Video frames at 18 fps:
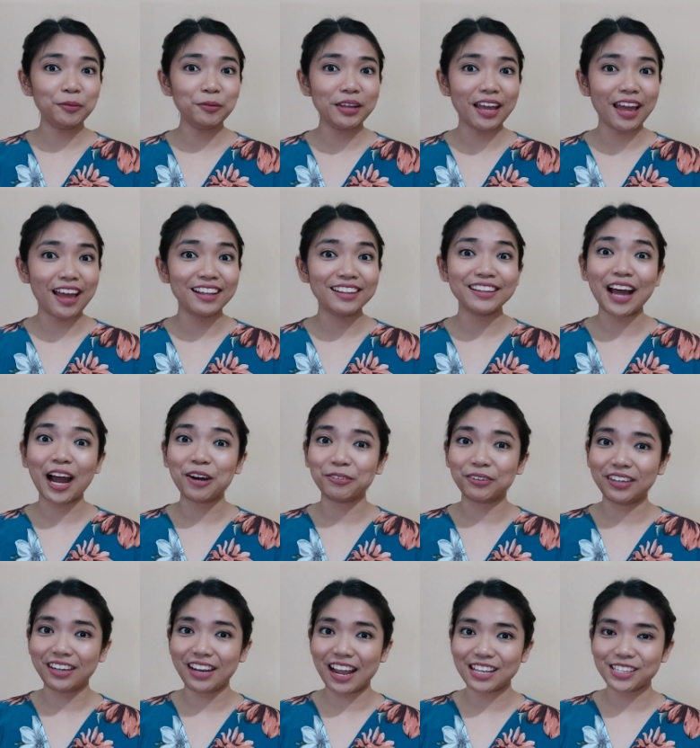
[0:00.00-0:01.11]
we end
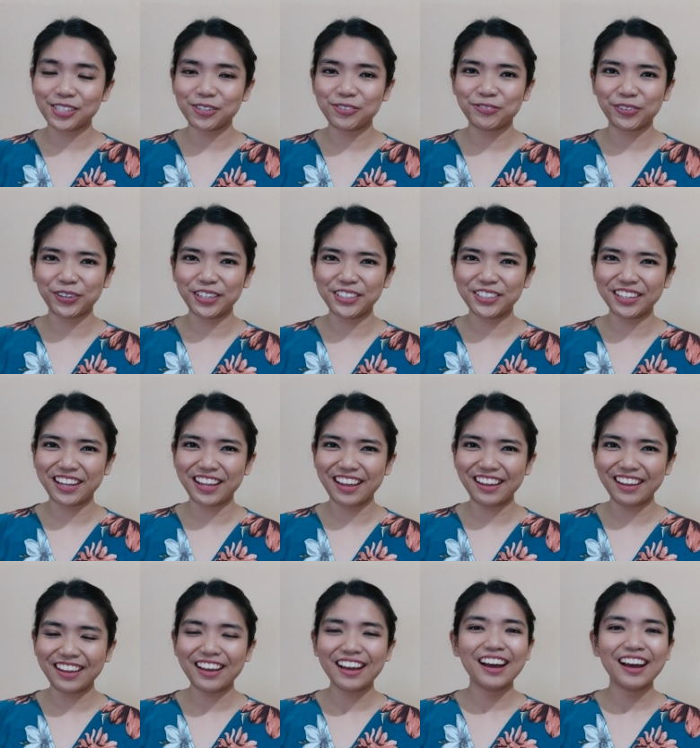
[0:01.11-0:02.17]
our lesson for today,